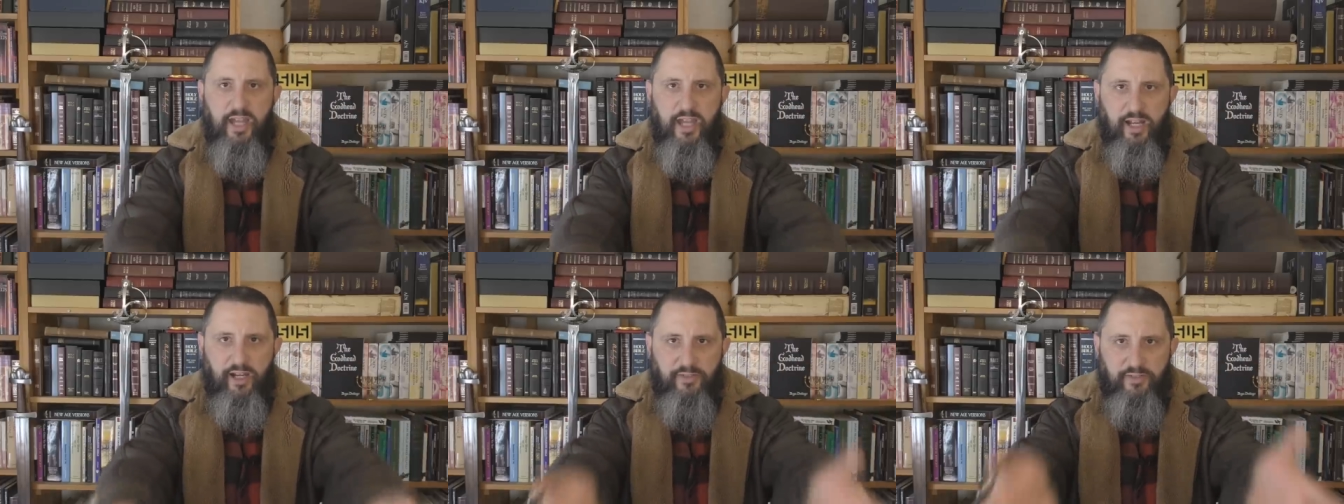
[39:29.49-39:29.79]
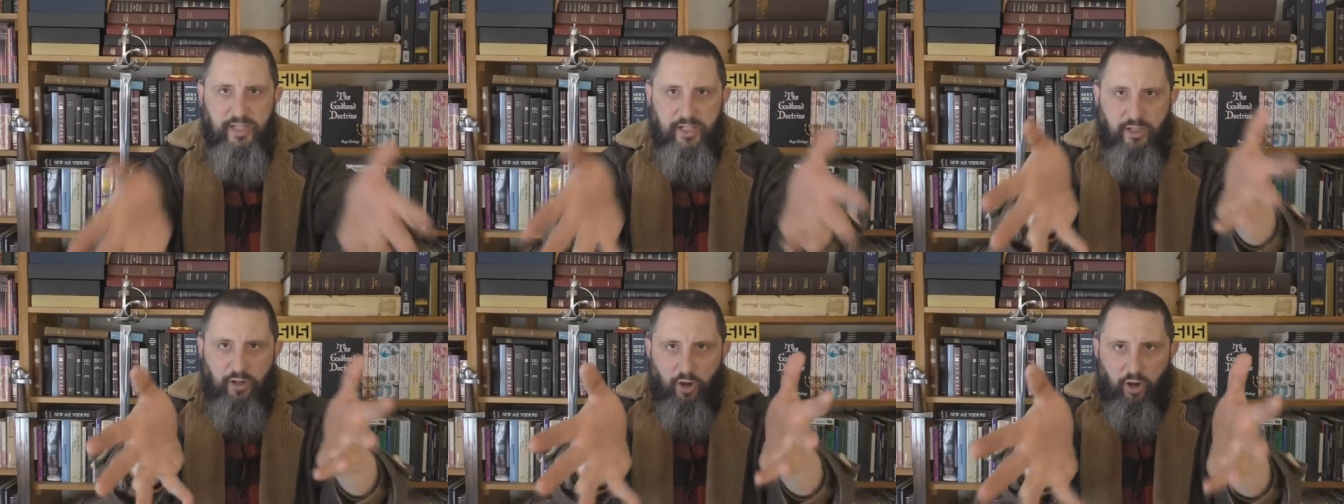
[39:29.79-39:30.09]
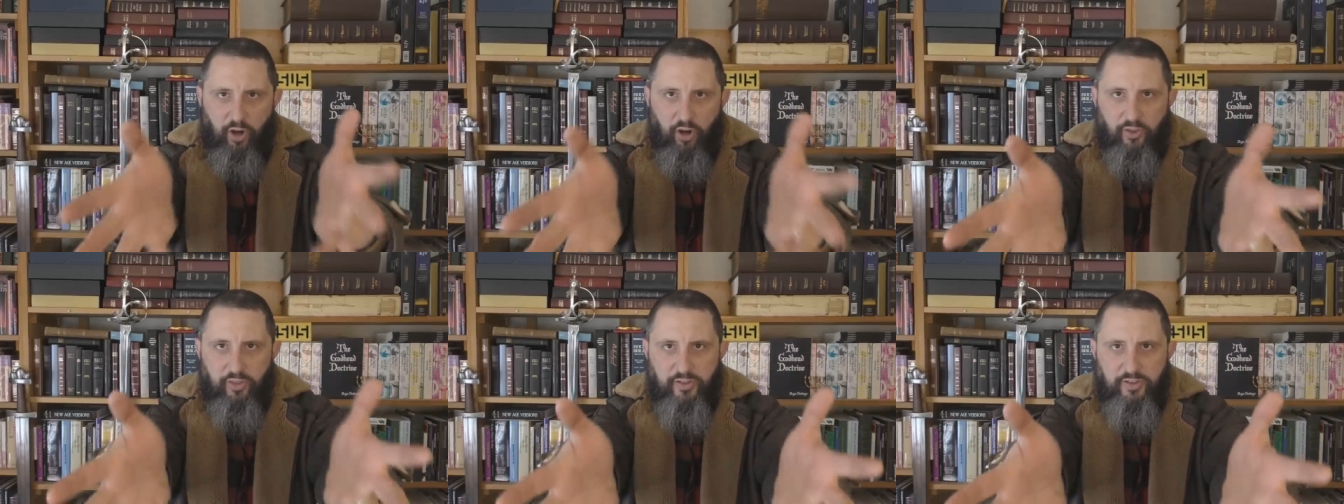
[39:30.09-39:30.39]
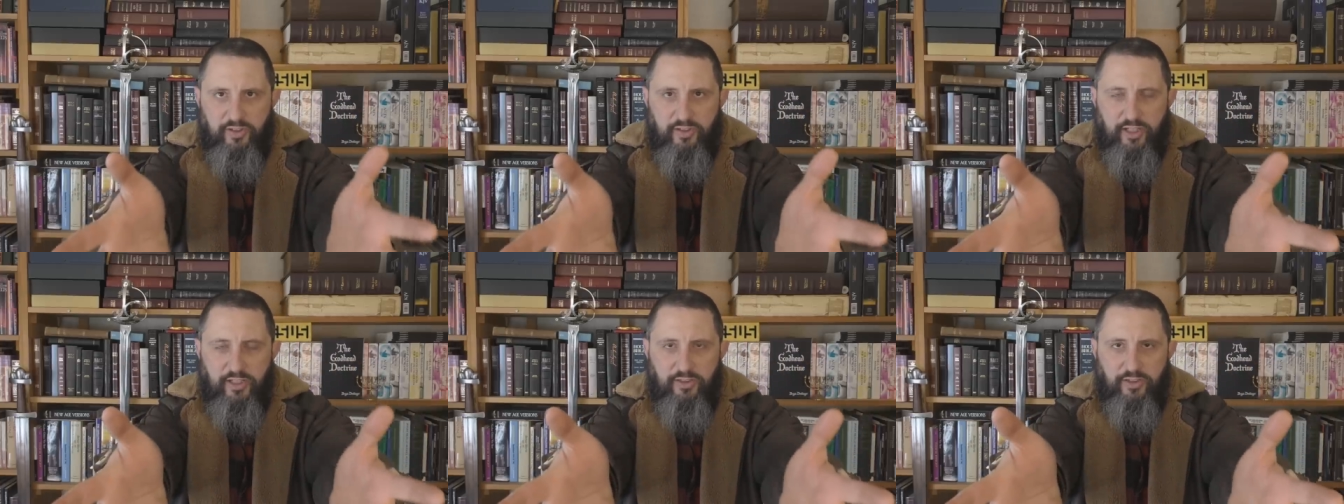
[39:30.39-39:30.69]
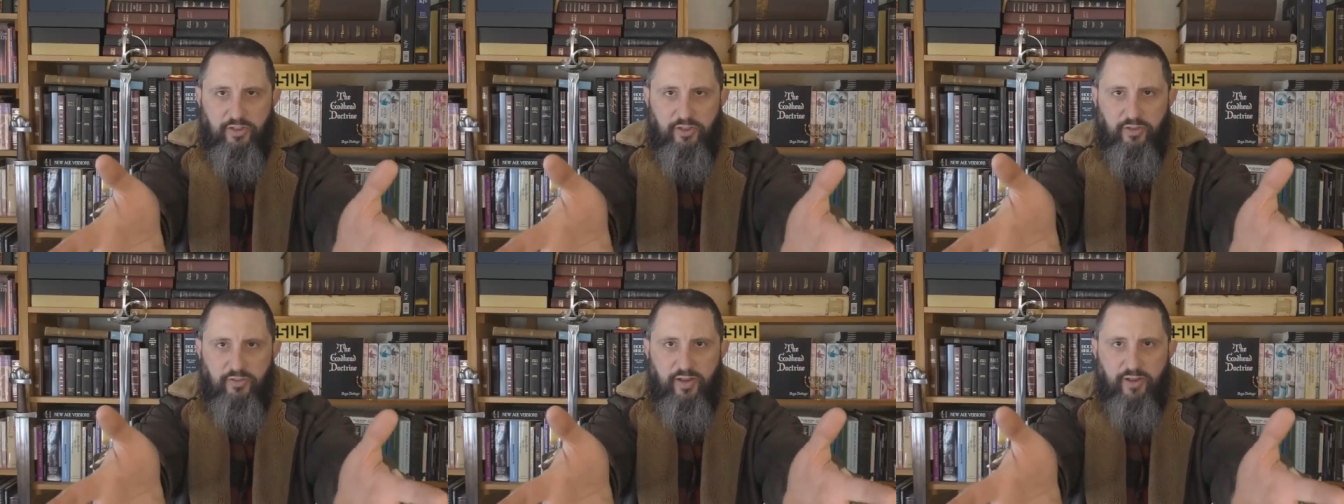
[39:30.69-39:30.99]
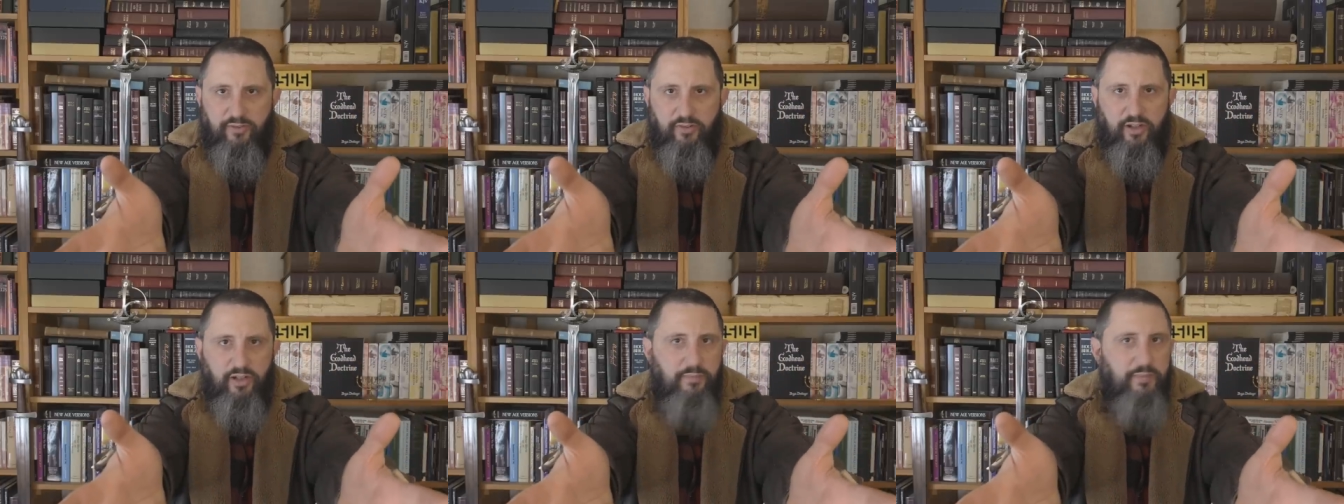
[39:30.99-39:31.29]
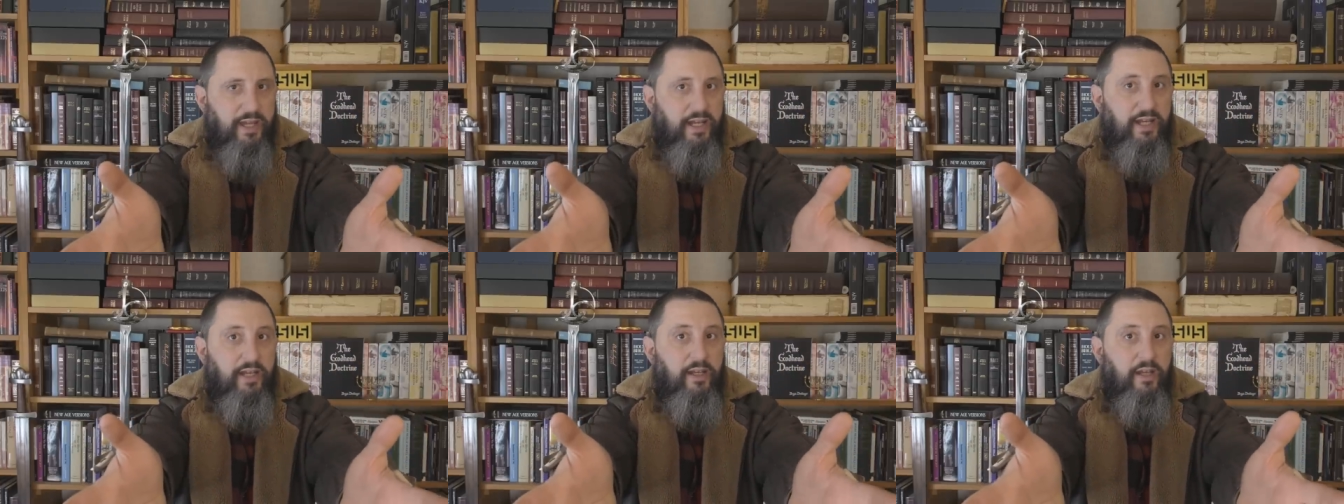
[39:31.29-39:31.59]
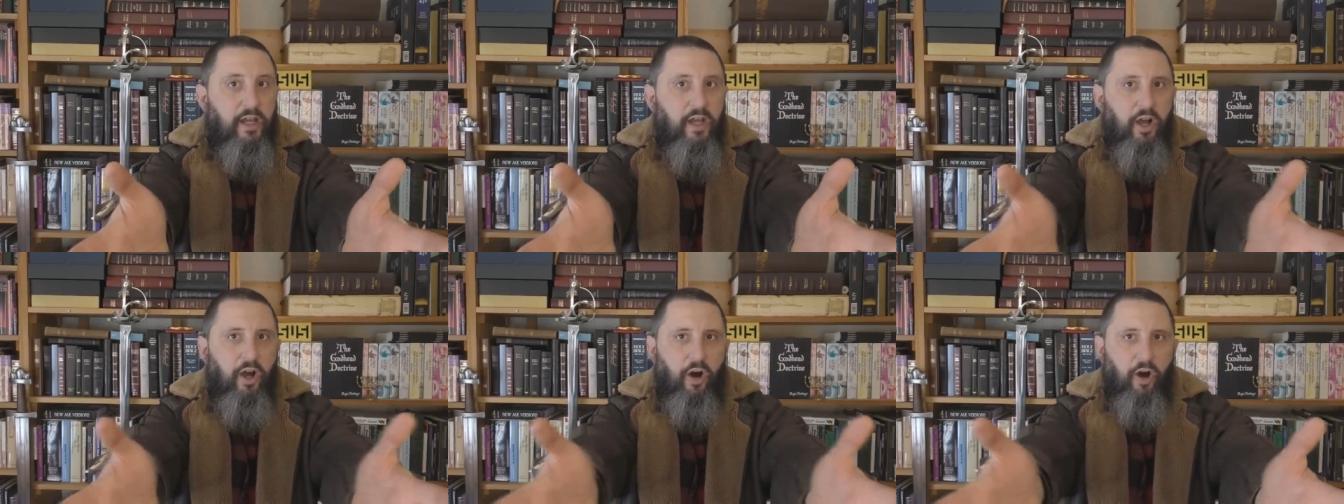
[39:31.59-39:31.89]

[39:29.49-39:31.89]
And I'll take all the sins that you've ever committed,